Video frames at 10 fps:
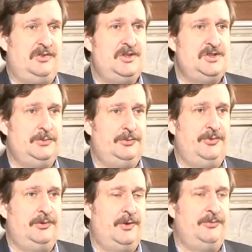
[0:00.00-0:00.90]
the issue of
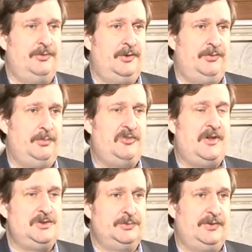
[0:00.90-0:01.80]
the
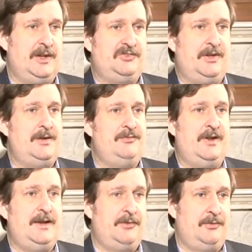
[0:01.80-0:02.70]
potential for cascade
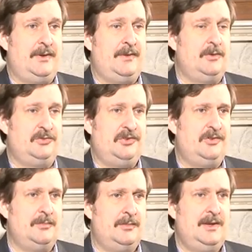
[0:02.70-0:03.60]
failure throughout the whole system.